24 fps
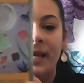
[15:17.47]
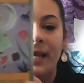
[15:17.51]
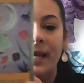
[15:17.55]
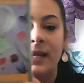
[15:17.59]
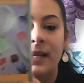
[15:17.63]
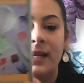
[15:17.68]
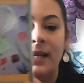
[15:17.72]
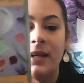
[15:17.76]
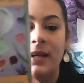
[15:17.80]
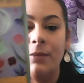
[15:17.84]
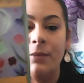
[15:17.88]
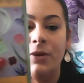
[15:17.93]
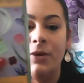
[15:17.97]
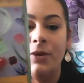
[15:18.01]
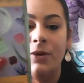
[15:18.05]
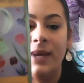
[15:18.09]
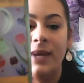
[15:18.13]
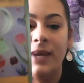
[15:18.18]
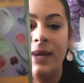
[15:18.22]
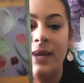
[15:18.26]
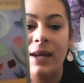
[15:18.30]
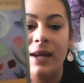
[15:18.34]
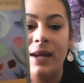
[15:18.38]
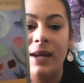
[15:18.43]
and
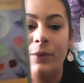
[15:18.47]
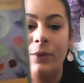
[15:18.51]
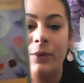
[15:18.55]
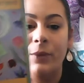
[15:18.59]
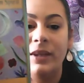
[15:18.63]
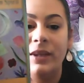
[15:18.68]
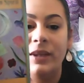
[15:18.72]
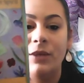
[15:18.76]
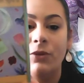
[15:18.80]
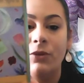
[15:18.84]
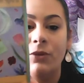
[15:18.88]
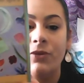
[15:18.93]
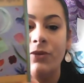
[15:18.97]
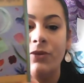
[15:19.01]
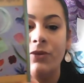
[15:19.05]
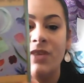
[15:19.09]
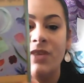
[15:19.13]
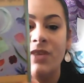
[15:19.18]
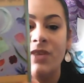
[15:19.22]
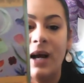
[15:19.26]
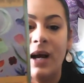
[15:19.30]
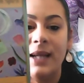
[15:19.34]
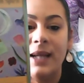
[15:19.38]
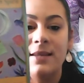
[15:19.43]
communicating with you through
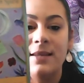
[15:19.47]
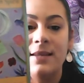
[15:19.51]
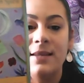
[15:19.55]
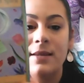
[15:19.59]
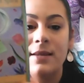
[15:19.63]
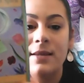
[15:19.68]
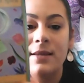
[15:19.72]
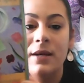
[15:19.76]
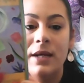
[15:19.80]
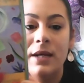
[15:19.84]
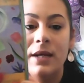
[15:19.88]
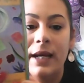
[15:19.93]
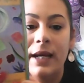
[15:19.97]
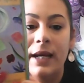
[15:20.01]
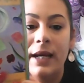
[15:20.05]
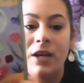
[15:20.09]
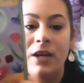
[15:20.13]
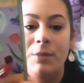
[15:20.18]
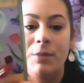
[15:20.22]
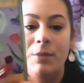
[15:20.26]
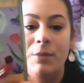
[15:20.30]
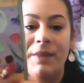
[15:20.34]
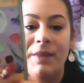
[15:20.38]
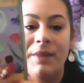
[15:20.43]
signs. It
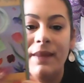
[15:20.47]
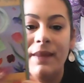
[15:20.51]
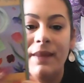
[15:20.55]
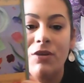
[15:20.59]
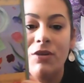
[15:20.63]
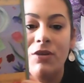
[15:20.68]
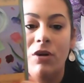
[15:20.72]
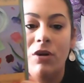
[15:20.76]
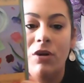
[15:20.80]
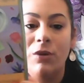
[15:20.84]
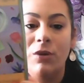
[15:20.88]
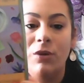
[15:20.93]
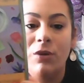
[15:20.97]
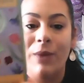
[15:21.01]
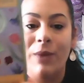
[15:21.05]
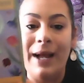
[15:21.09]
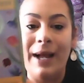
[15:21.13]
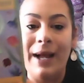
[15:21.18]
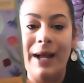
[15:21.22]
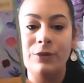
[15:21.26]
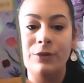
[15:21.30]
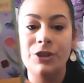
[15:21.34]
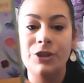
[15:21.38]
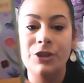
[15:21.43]
could be things all
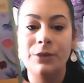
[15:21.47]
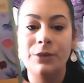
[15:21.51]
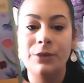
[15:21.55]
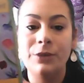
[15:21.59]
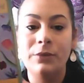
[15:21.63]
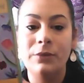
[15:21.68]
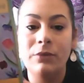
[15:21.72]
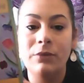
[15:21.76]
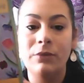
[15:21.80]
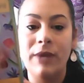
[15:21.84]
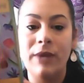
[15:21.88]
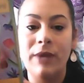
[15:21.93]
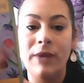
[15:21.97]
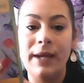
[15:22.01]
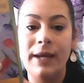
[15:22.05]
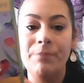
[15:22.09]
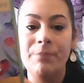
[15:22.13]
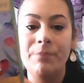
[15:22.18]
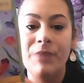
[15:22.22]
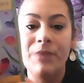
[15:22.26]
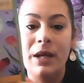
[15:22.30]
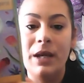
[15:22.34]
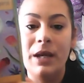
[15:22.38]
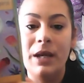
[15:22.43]
around you, right?
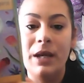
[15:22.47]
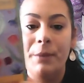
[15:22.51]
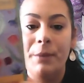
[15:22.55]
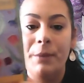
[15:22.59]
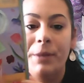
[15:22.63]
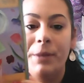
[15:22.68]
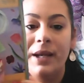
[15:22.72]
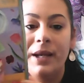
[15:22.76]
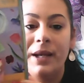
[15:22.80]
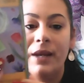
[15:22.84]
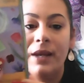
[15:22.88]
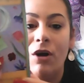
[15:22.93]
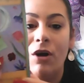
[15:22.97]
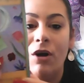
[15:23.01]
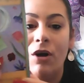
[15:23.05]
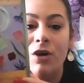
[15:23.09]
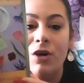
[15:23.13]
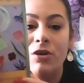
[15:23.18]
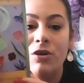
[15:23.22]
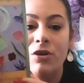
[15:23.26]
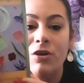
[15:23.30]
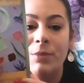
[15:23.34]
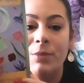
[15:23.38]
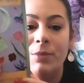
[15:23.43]
But it can
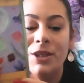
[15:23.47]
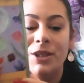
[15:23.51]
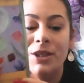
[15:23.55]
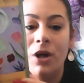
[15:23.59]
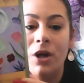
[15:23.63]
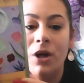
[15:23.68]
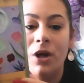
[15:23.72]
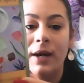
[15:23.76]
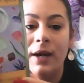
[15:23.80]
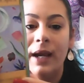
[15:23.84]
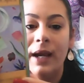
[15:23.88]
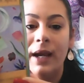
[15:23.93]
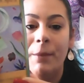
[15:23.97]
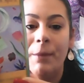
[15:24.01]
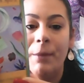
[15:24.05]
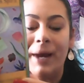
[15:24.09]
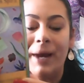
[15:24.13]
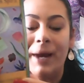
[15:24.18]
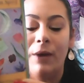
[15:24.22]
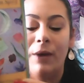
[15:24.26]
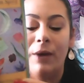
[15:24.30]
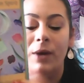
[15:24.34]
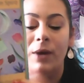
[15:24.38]
also be talking about